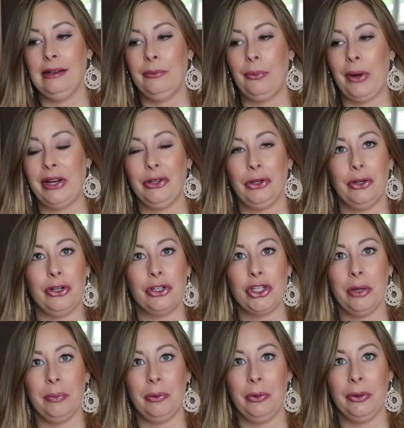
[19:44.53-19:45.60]
regular
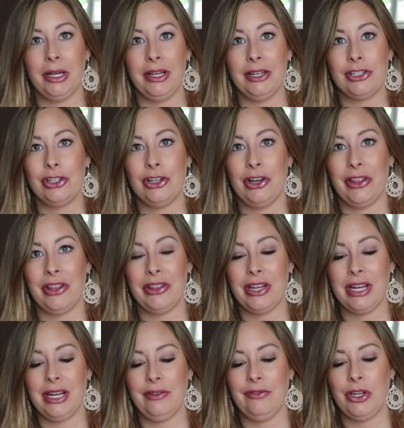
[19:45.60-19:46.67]
shampoo and conditioner that
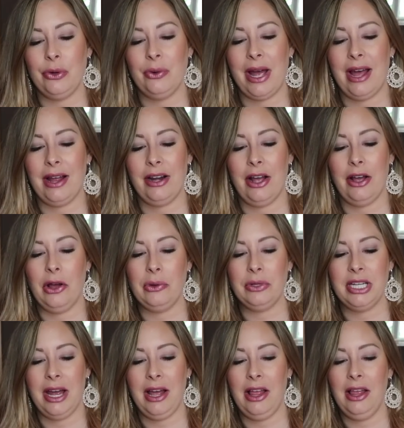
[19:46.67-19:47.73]
they give you at a
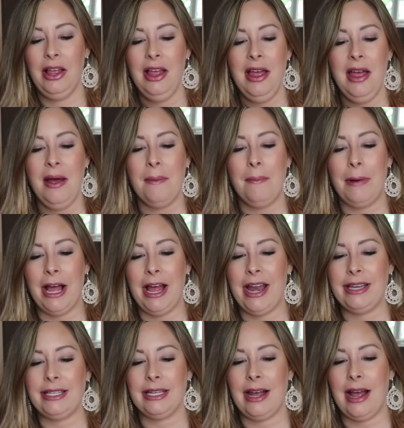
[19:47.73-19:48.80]
hotel,
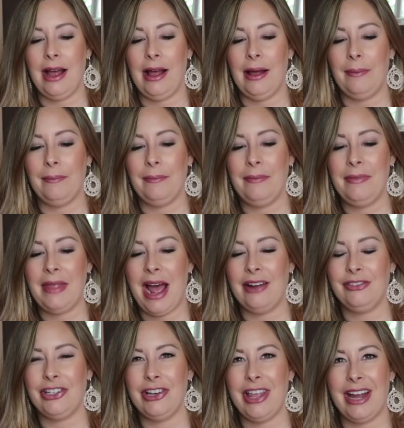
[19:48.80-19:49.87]
but
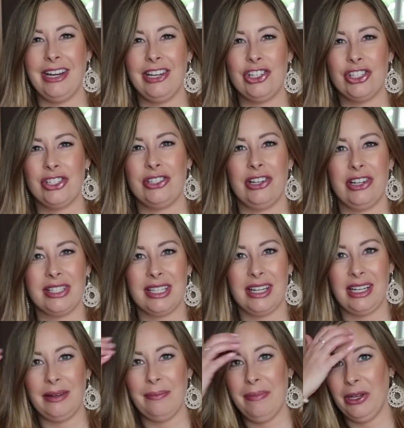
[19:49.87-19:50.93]
after that it just starts
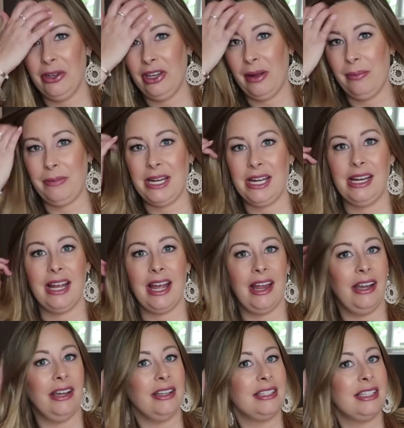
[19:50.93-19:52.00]
getting buildup-y
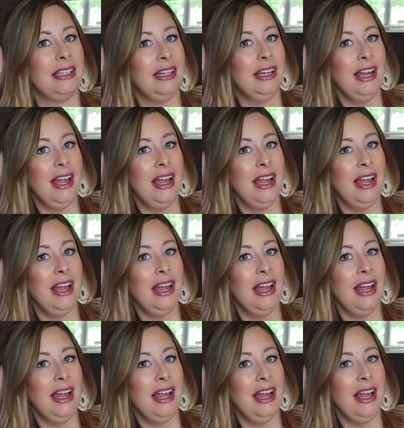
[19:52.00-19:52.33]
and